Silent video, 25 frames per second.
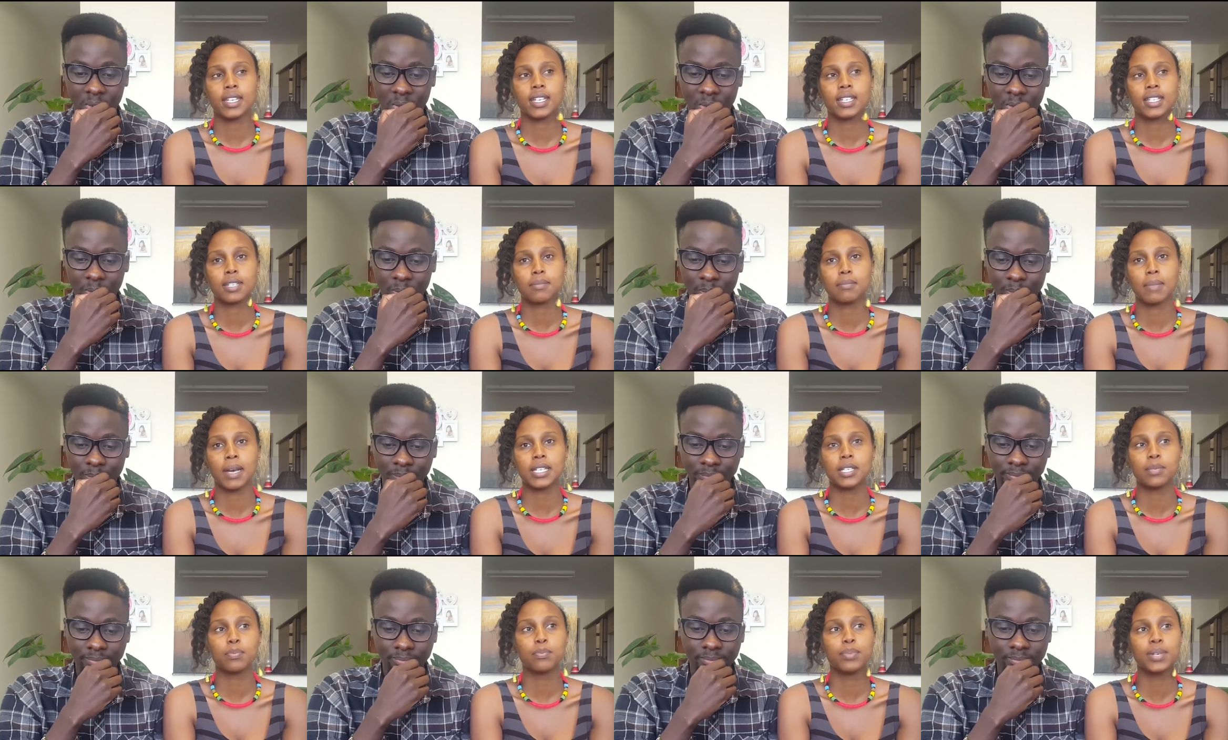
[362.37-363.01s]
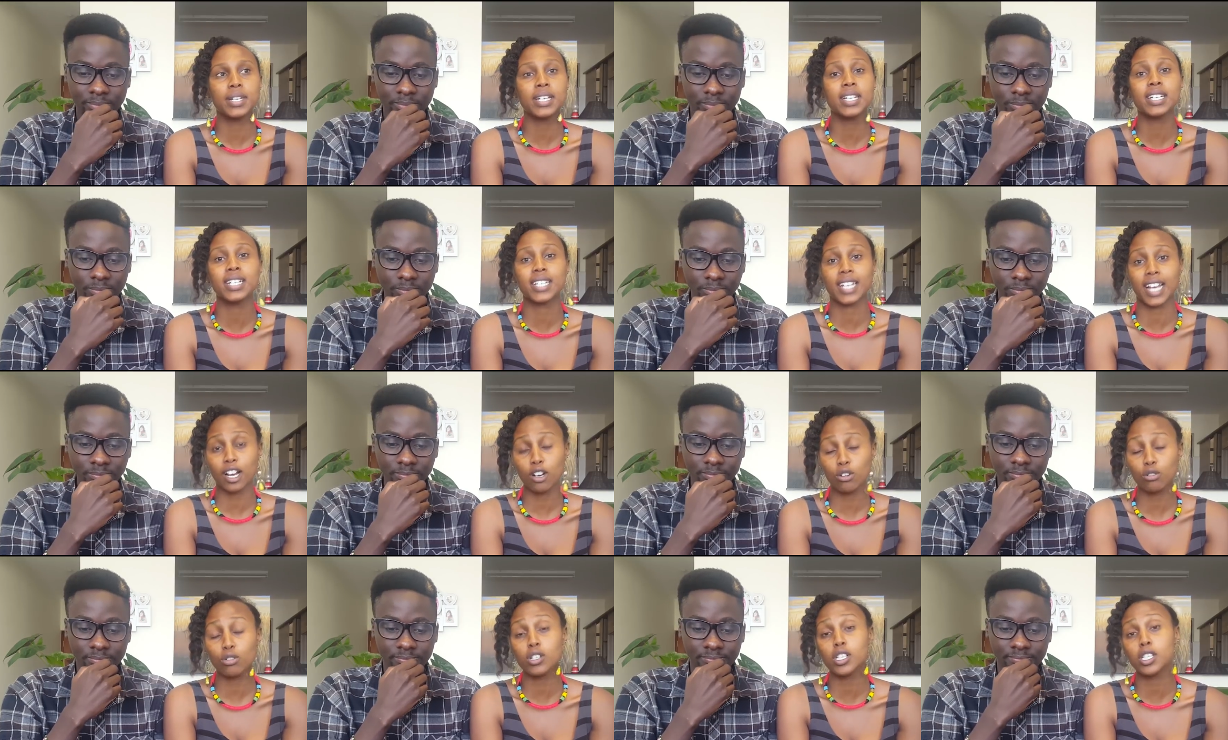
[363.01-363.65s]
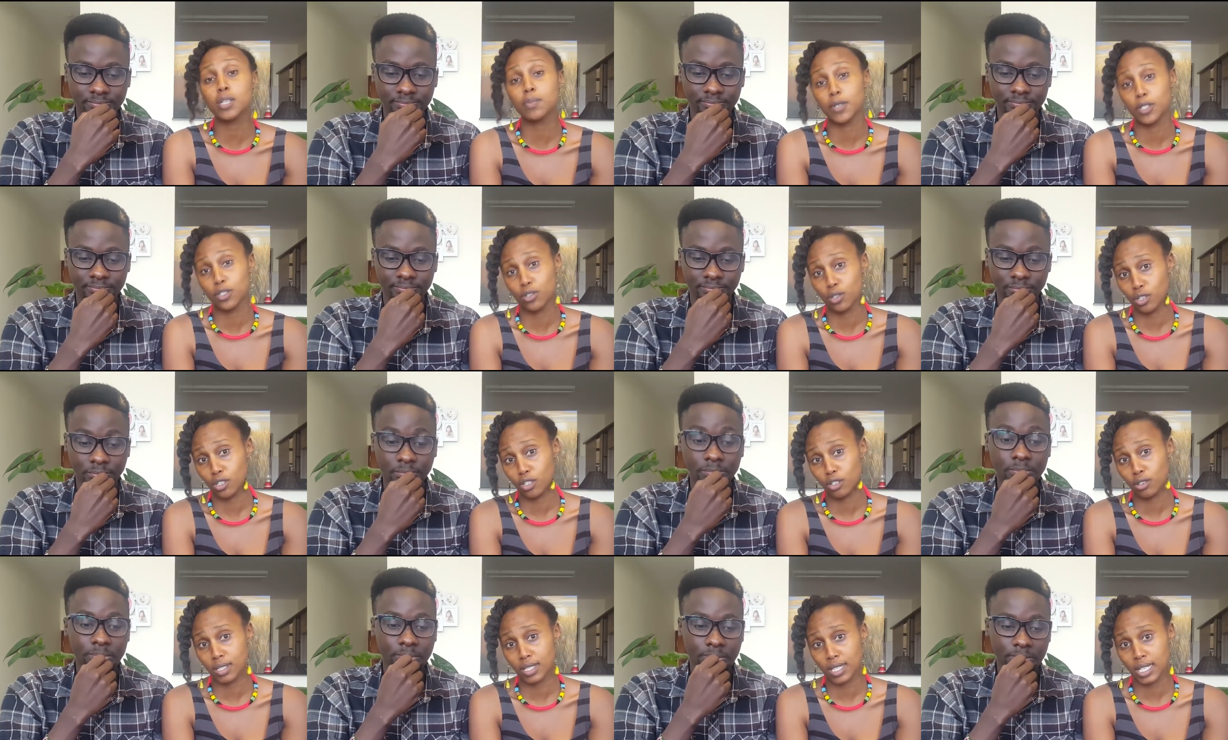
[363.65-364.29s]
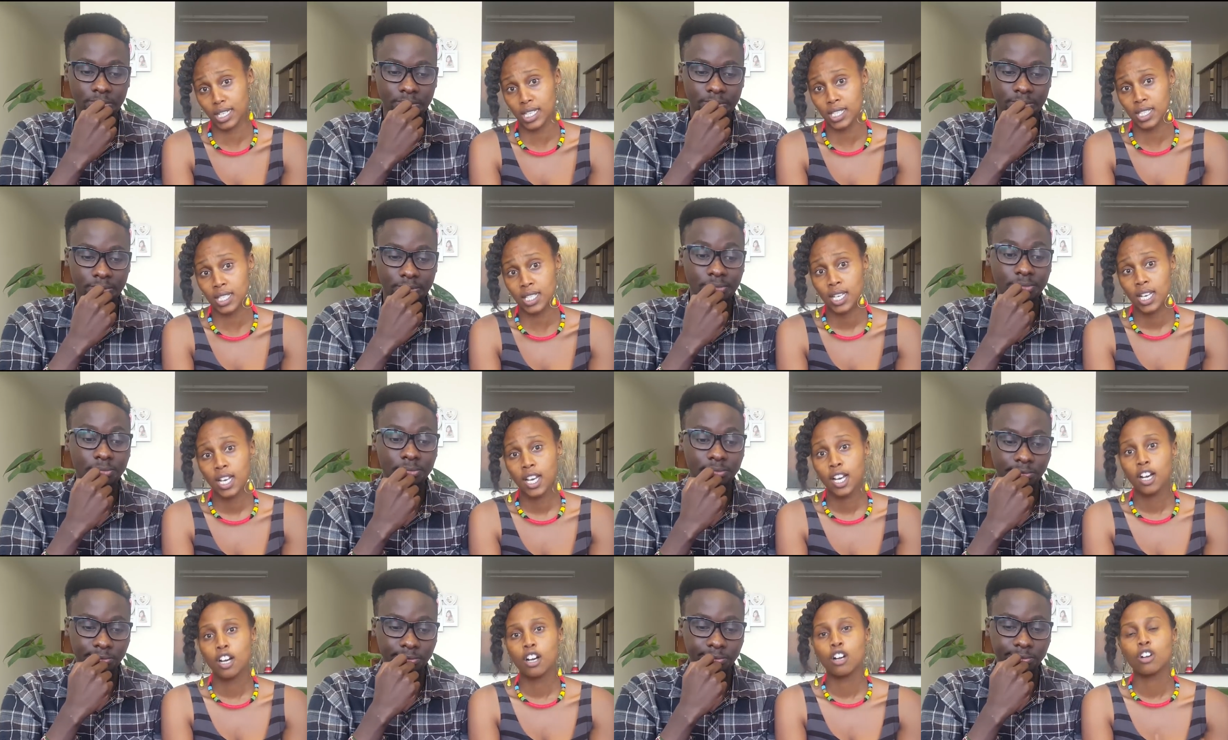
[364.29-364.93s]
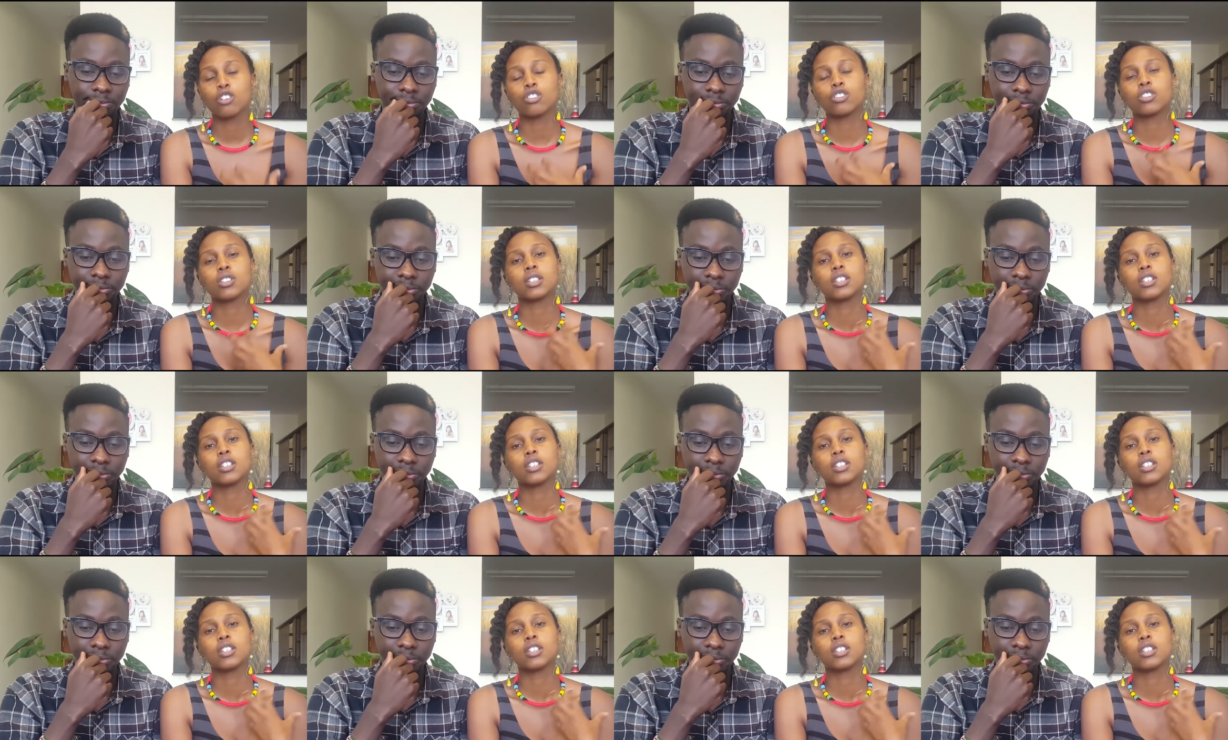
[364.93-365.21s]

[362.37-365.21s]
Speaker 1: it might bring wrangles between mm. yourselves because mm.